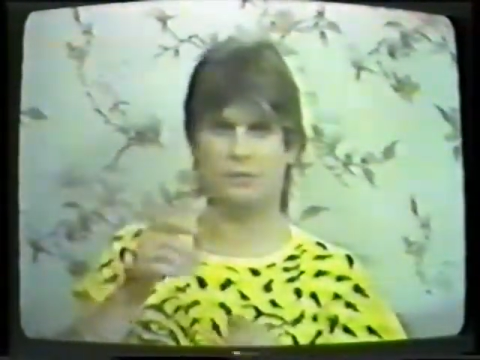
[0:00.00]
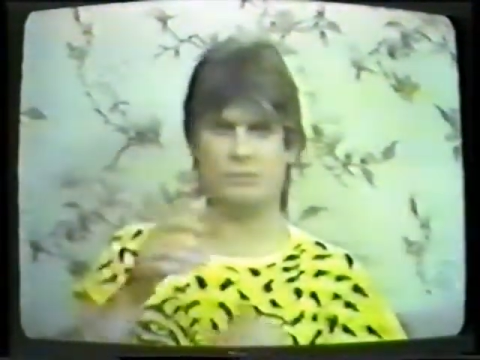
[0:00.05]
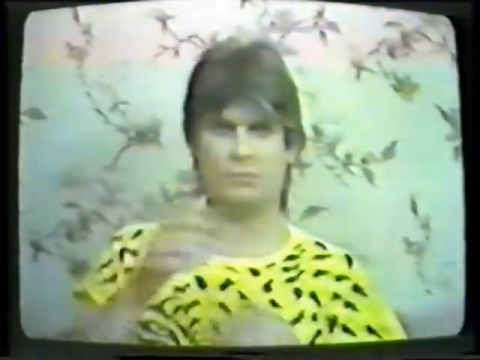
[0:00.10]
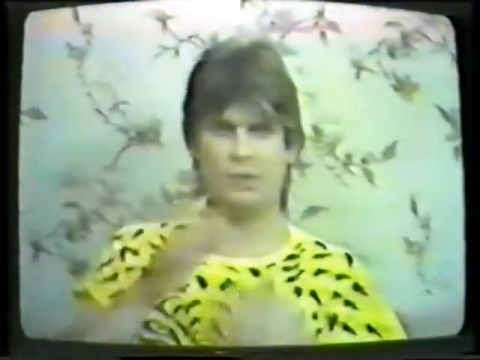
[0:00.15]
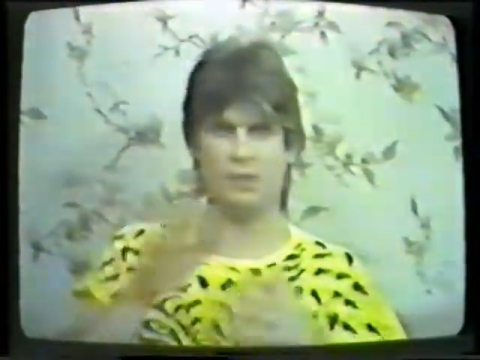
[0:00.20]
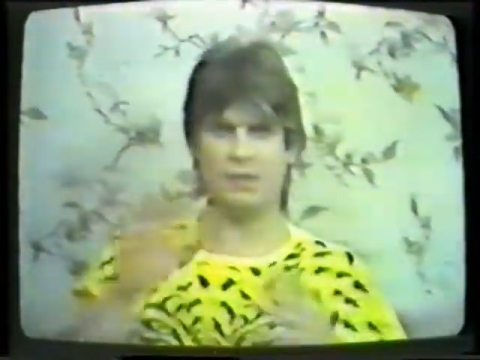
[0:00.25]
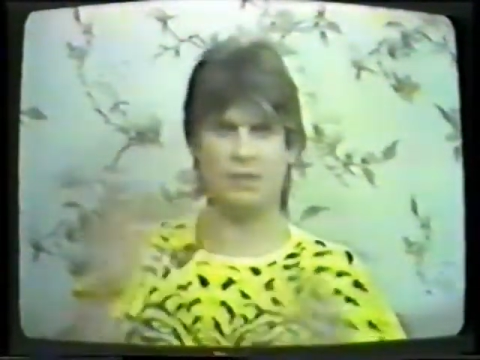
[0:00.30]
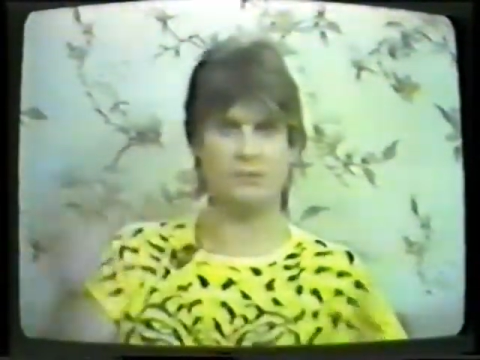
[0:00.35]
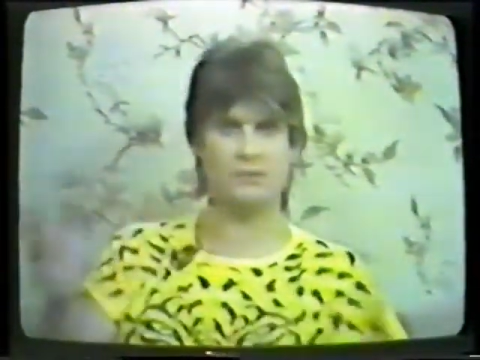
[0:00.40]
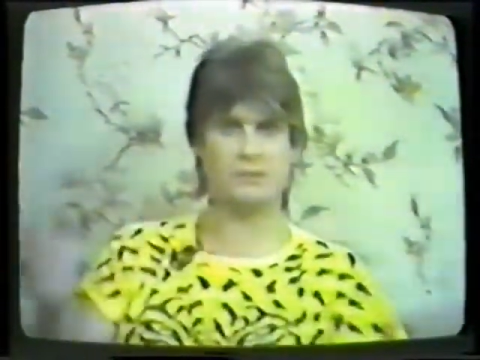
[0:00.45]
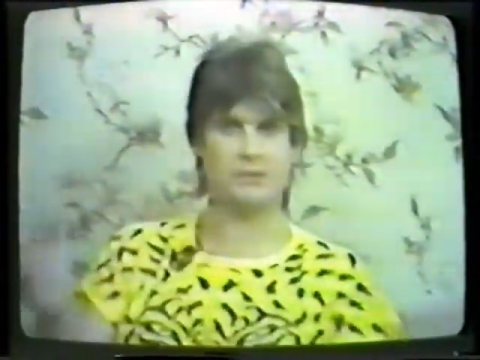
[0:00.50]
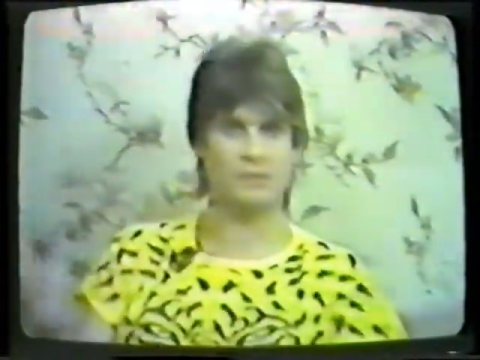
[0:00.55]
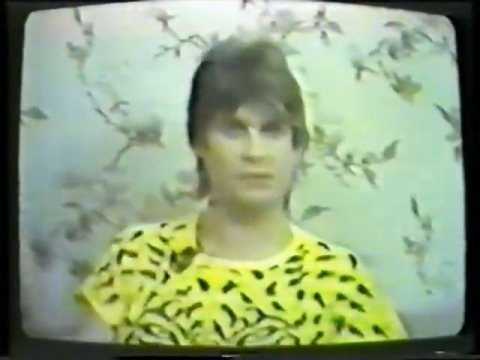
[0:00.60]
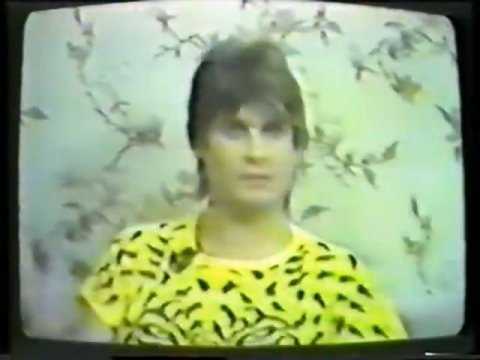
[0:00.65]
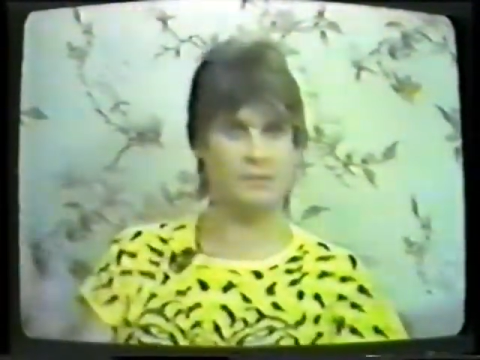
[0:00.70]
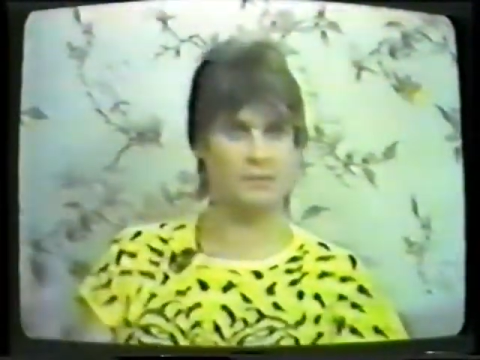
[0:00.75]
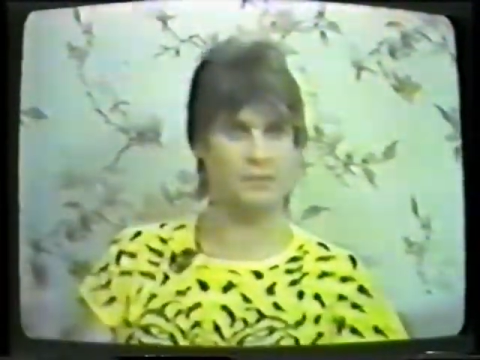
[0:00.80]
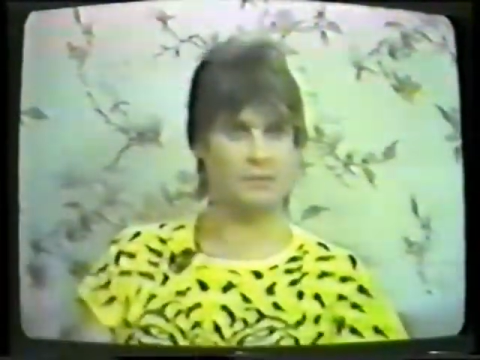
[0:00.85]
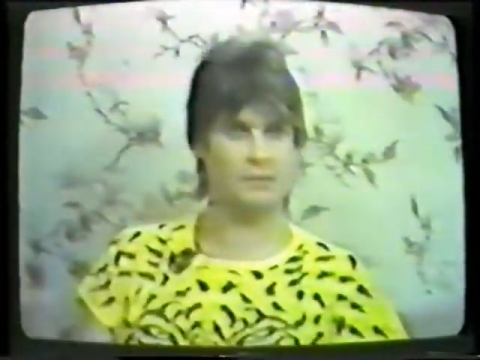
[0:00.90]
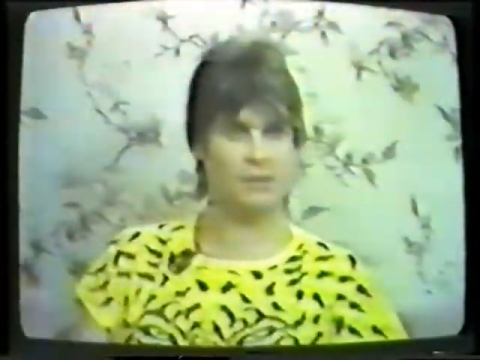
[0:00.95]
and what else can
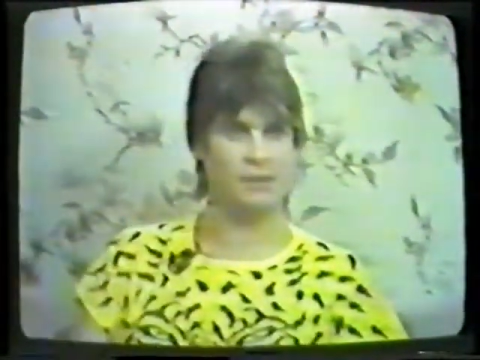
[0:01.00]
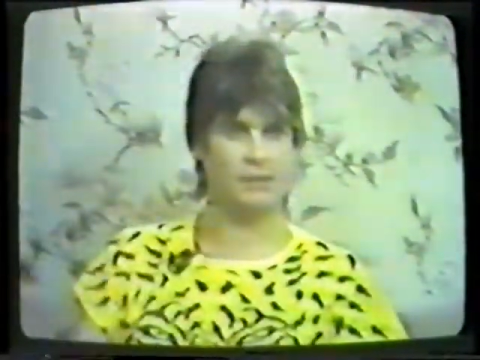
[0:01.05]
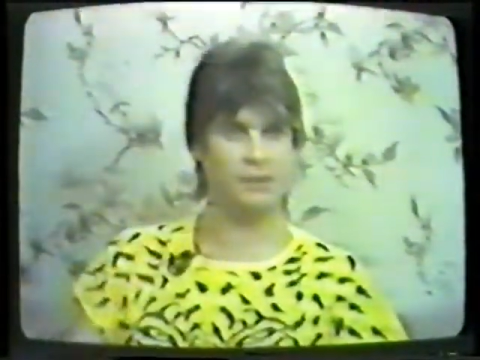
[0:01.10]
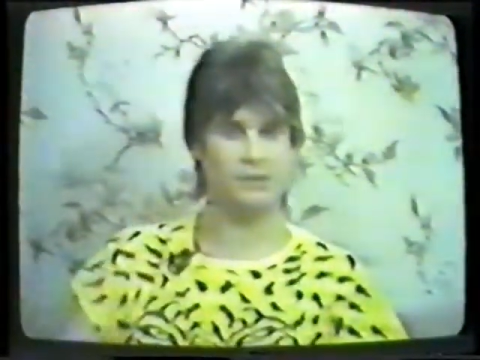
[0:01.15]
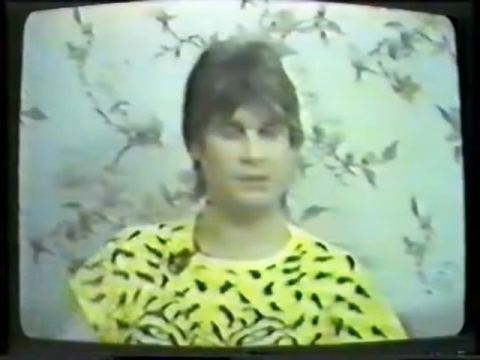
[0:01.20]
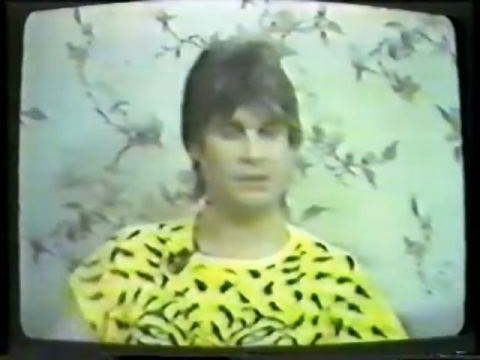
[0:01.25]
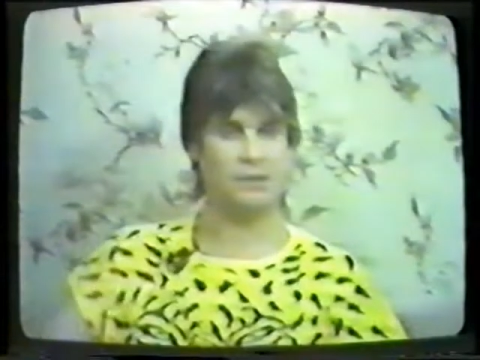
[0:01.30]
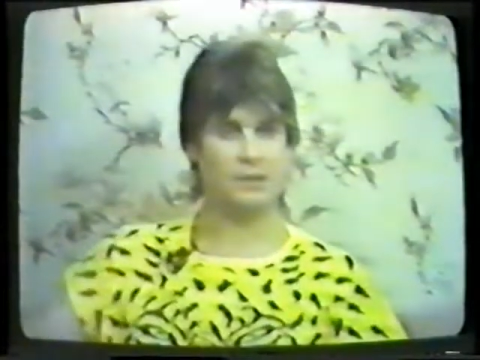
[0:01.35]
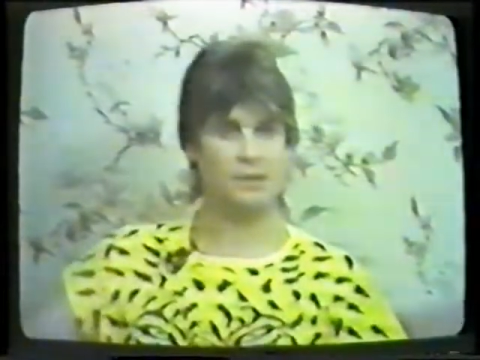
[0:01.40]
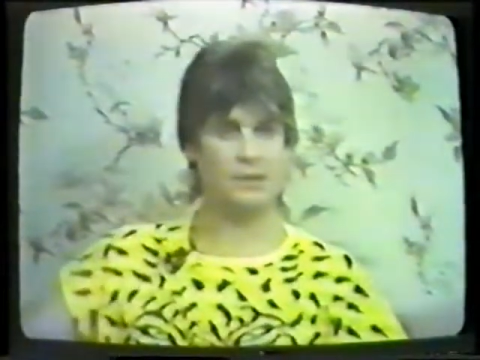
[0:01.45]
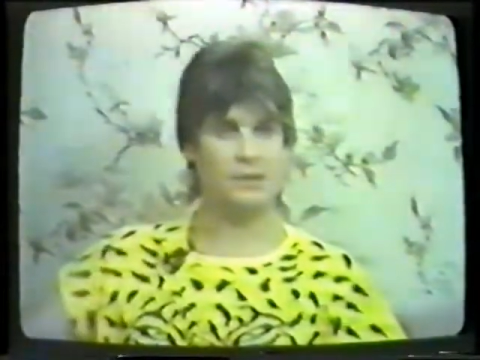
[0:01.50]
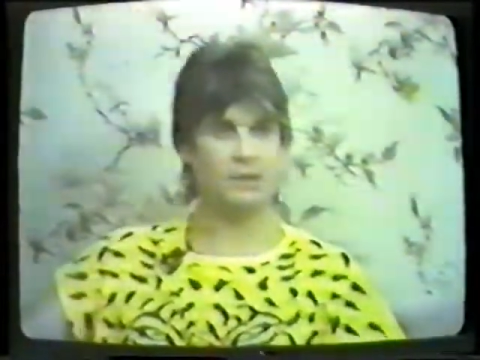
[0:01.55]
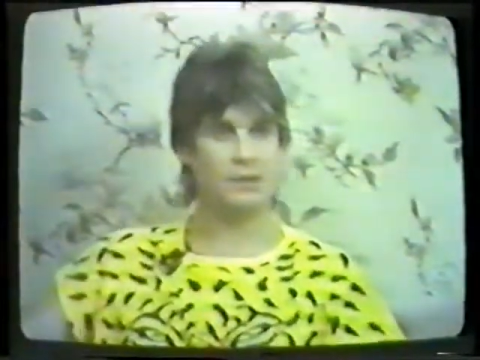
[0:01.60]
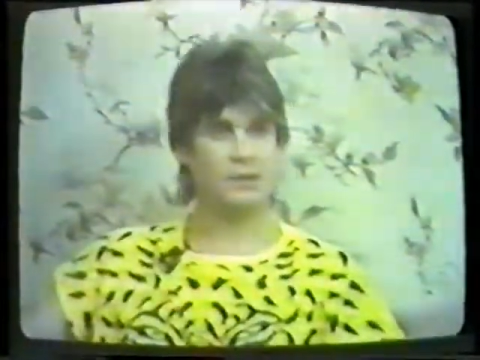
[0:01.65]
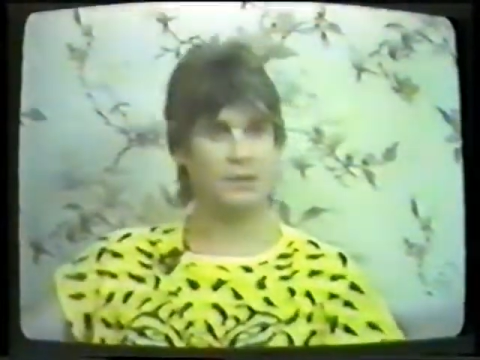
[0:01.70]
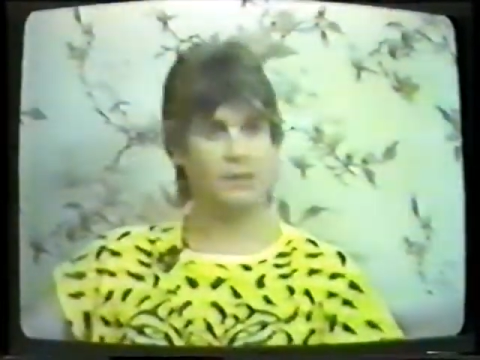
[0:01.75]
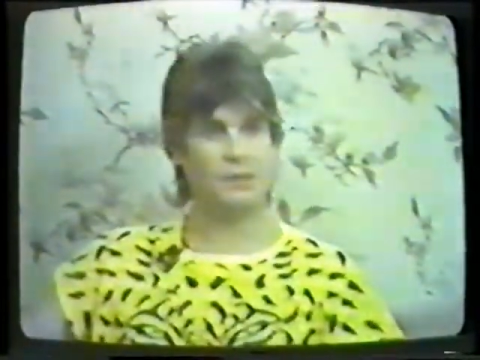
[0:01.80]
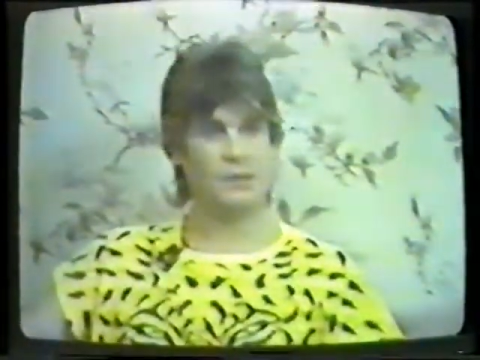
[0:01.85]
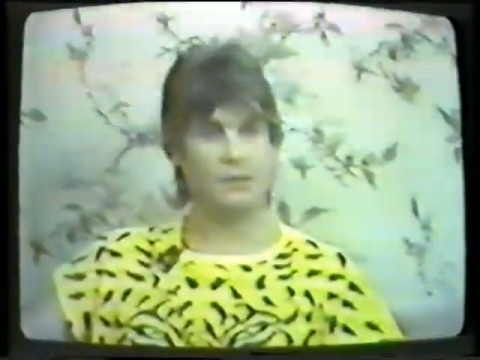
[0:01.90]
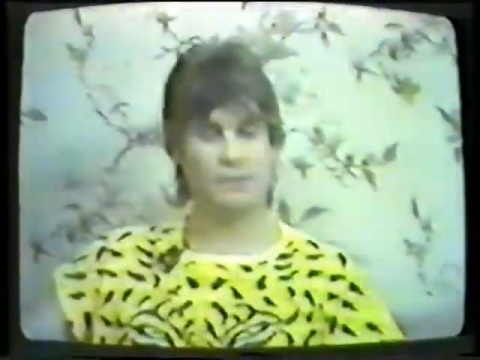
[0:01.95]
we do now?
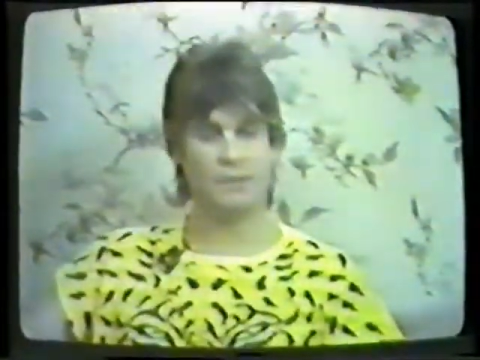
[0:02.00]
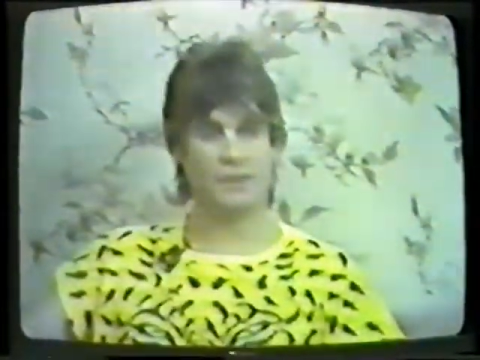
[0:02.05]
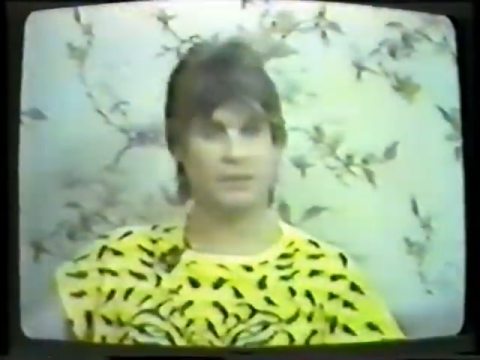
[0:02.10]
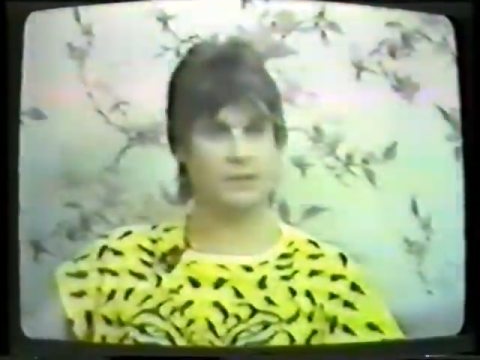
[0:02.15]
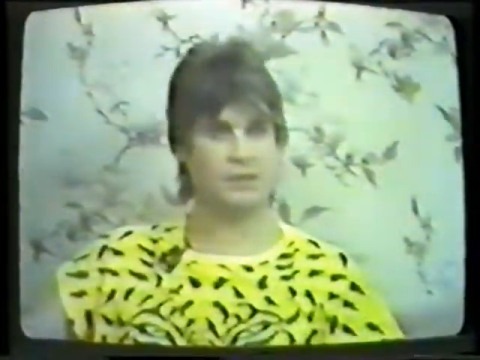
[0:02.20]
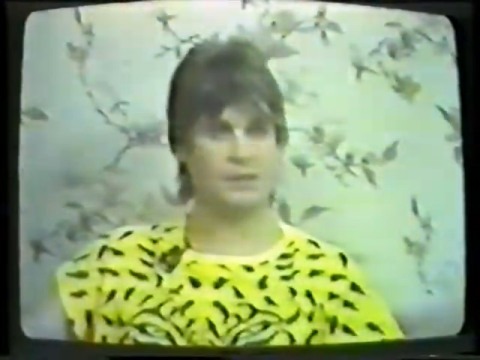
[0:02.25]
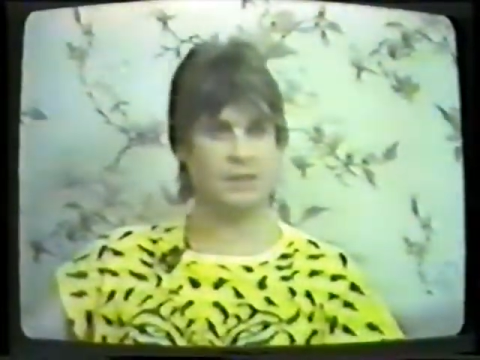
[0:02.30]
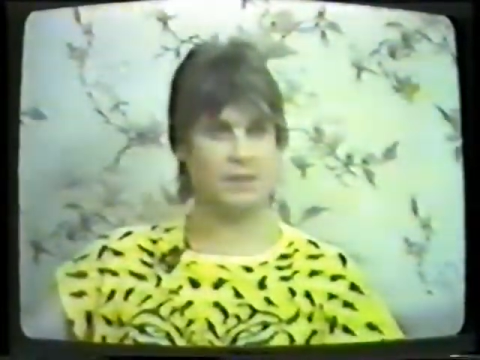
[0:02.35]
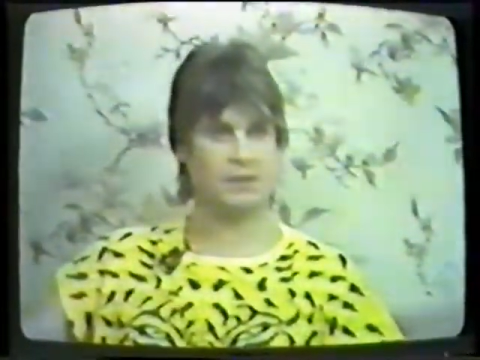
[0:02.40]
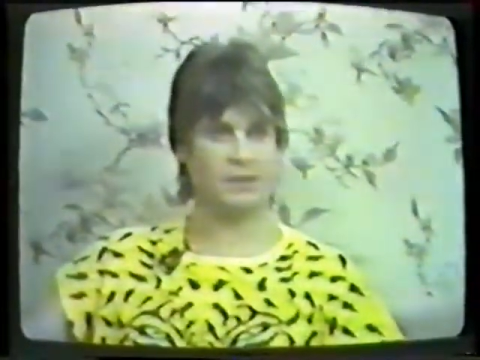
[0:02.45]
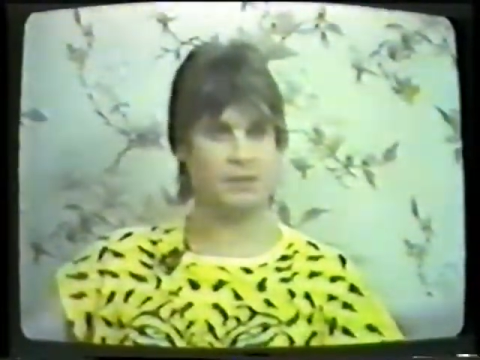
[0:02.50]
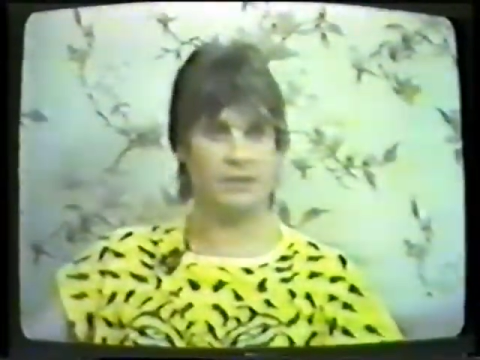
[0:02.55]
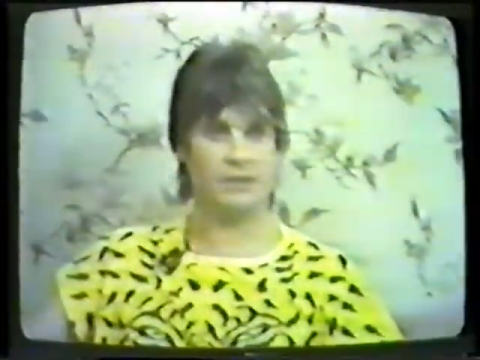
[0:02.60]
Because it gets,